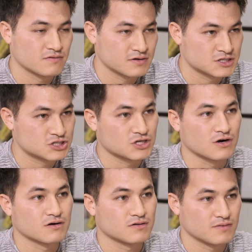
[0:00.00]
very
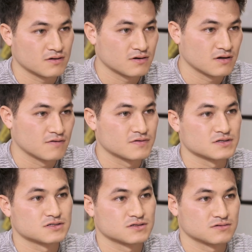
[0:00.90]
start of
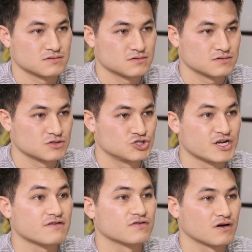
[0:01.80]
this
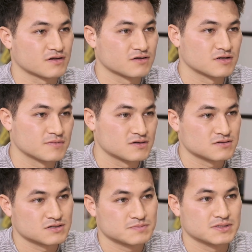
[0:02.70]
J-vlogging community,
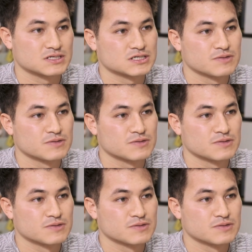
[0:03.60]
so to speak.